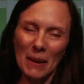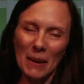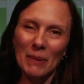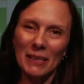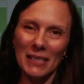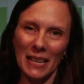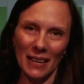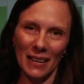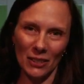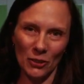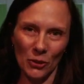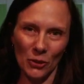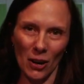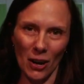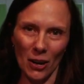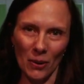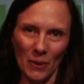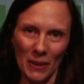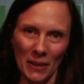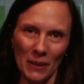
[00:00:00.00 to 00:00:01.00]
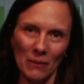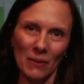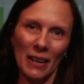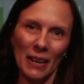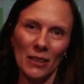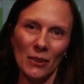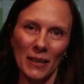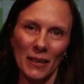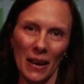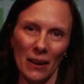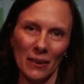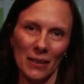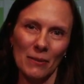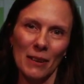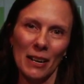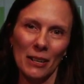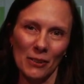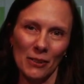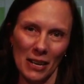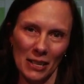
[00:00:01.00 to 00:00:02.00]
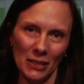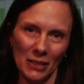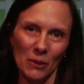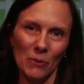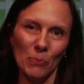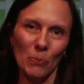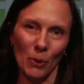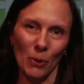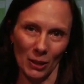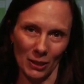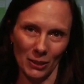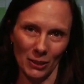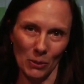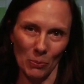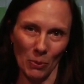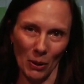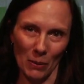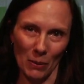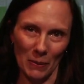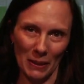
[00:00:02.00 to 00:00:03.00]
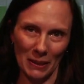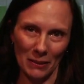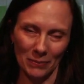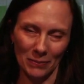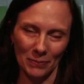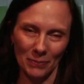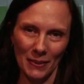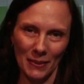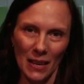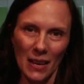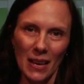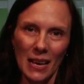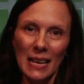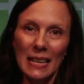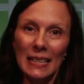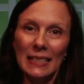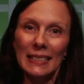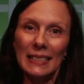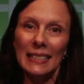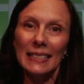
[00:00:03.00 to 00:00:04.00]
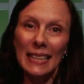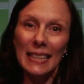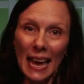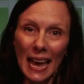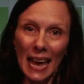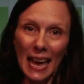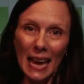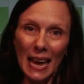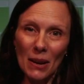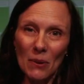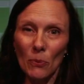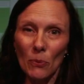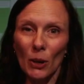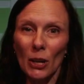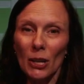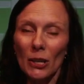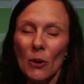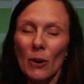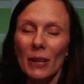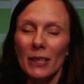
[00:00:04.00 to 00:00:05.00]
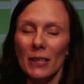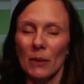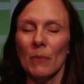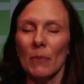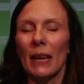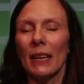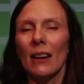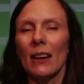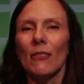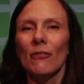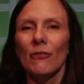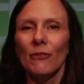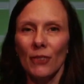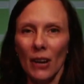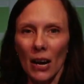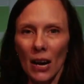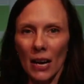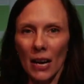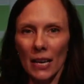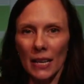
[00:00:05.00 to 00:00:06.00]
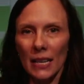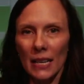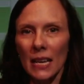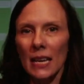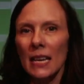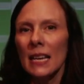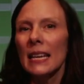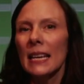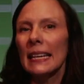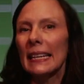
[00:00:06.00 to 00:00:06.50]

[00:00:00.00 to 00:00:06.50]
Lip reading: name is Anna Trong with Henrico County Recreation Parks Department. Today, we're going to make a fun,